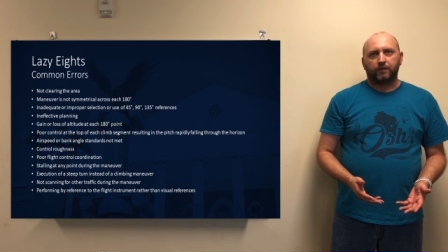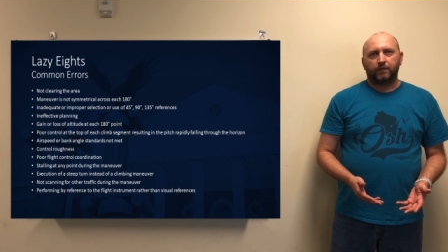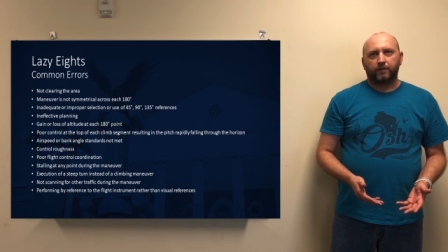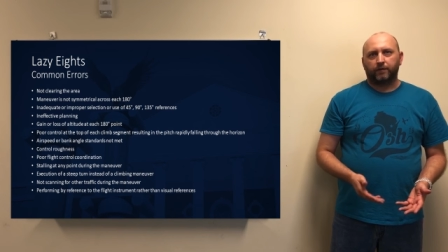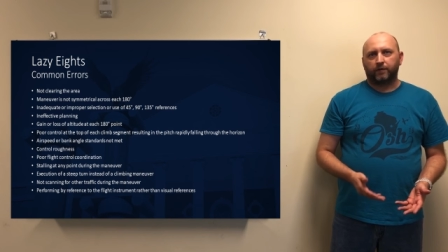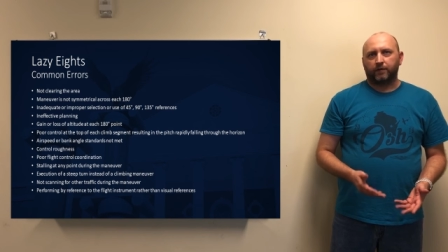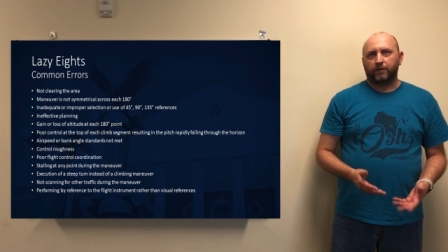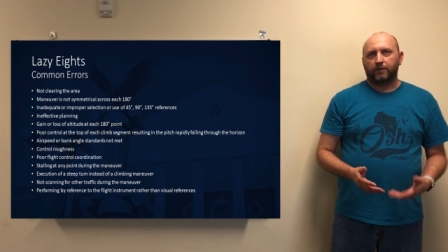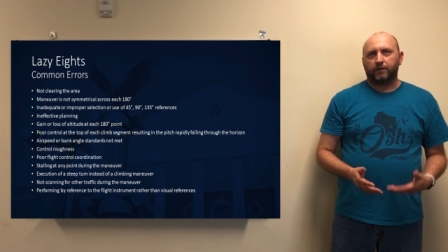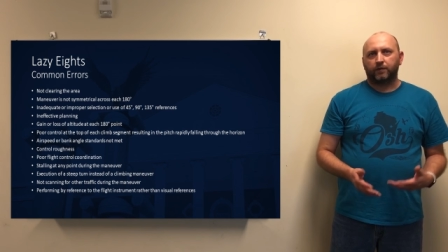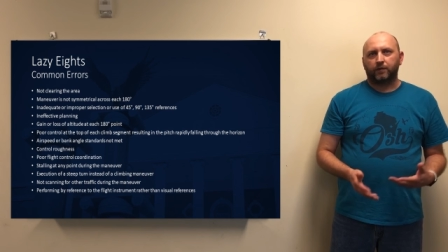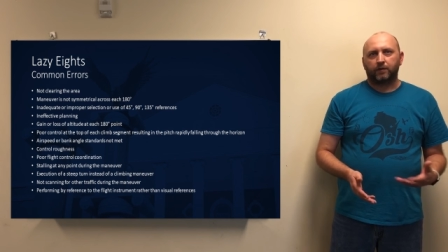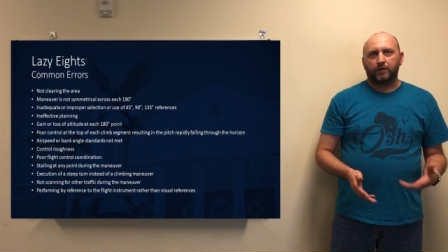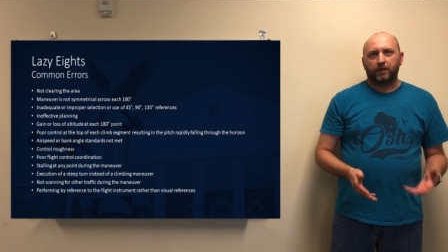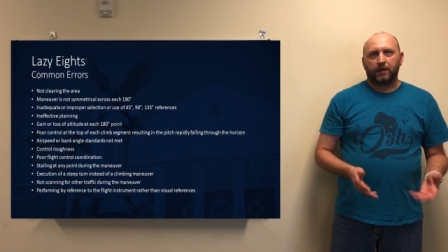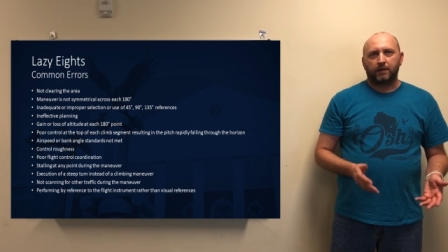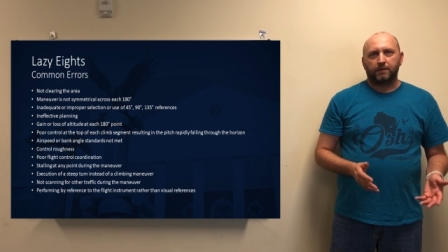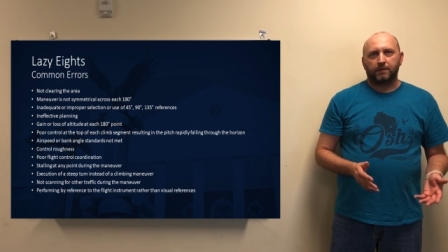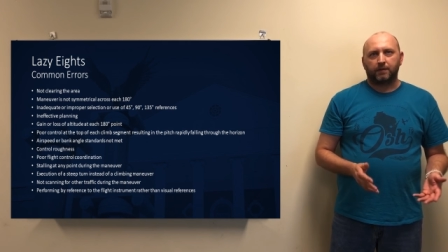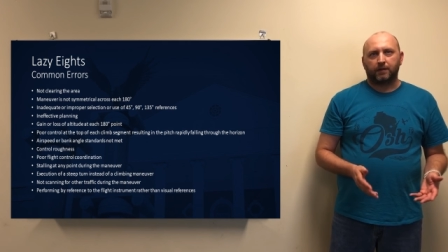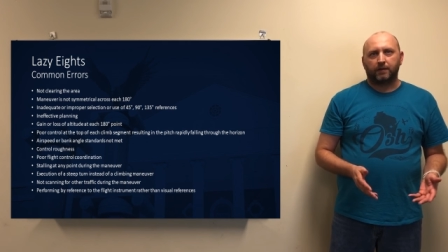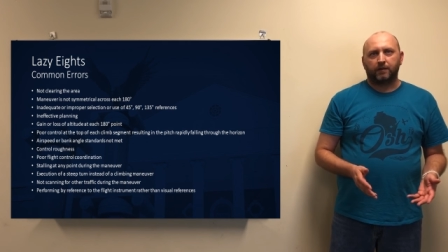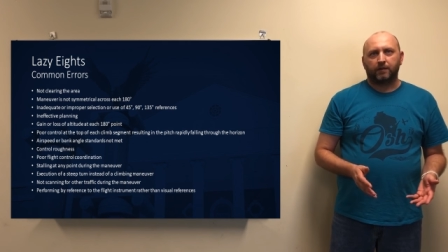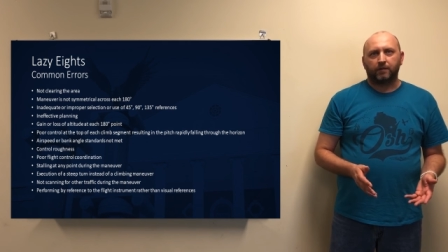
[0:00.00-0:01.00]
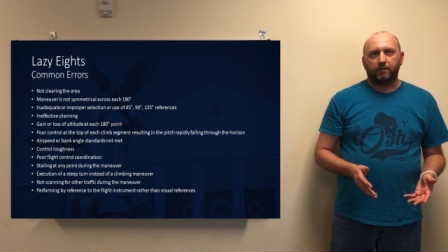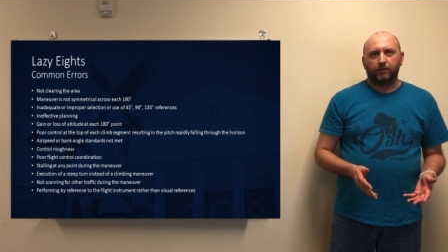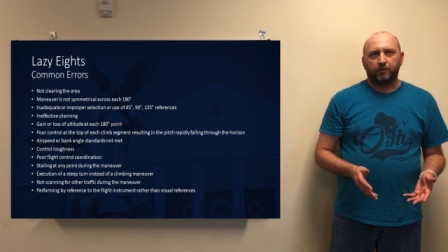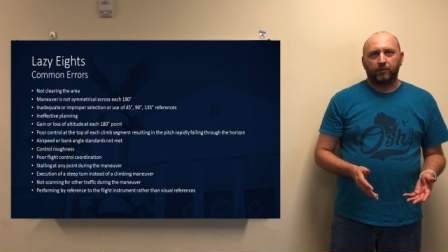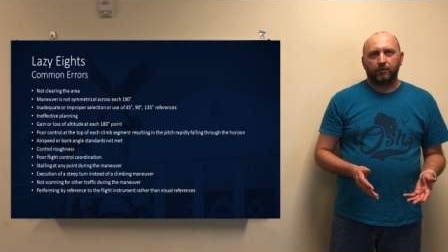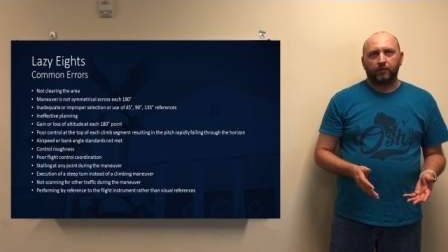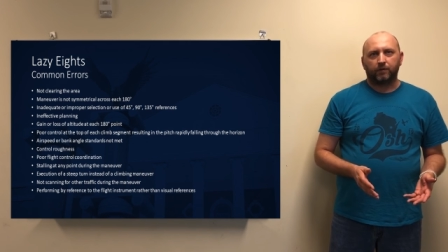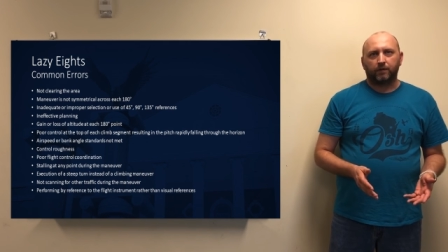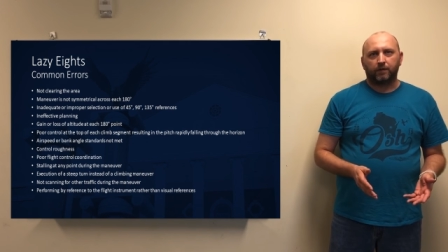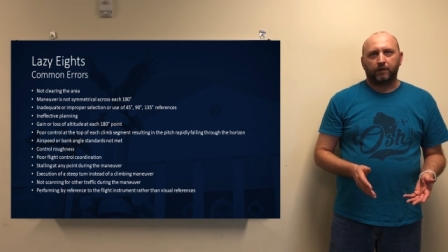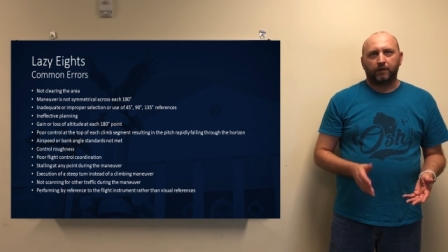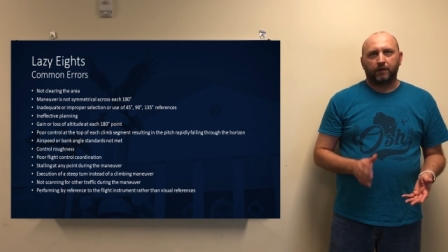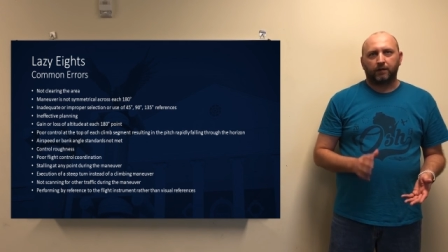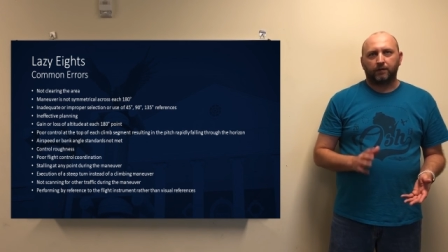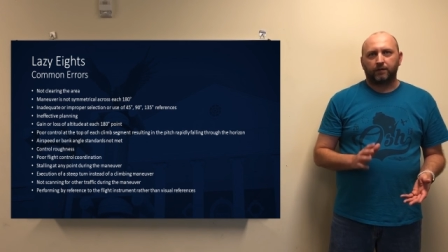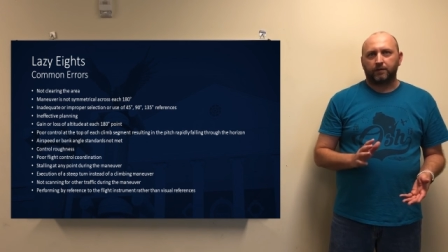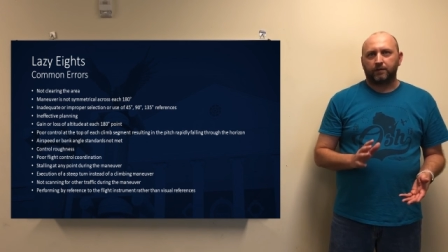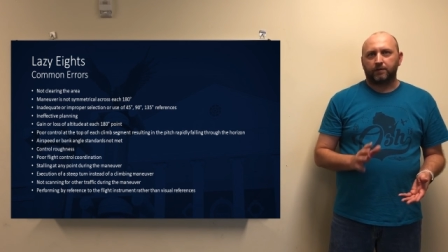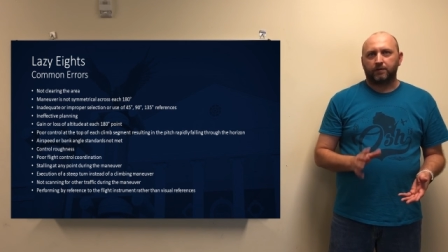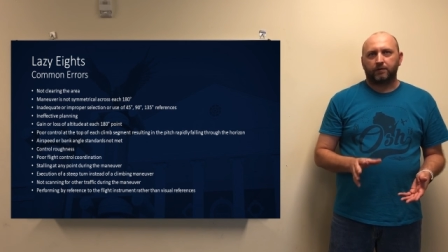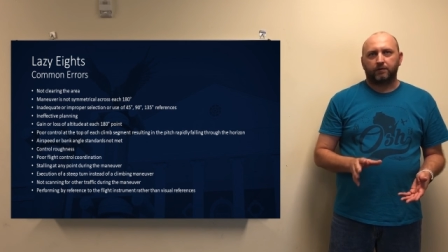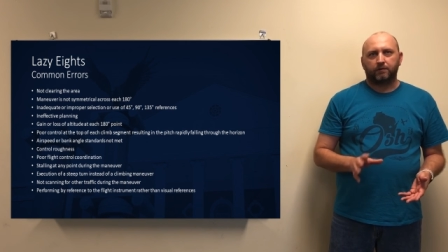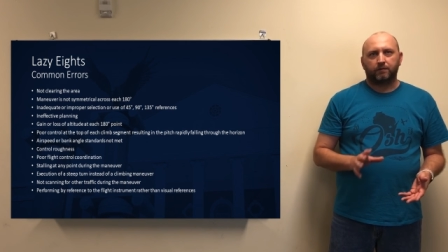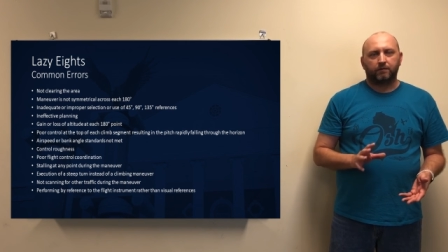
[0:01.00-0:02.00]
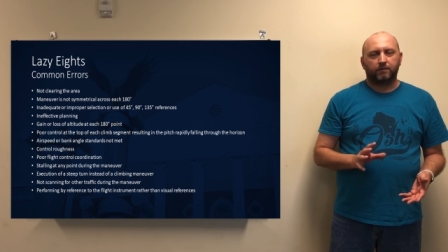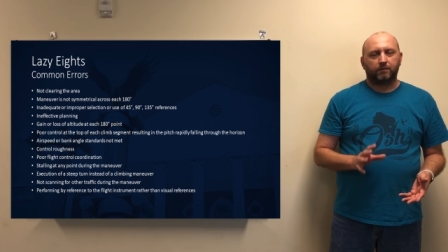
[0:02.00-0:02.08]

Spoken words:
The first few times I did the maneuver, I was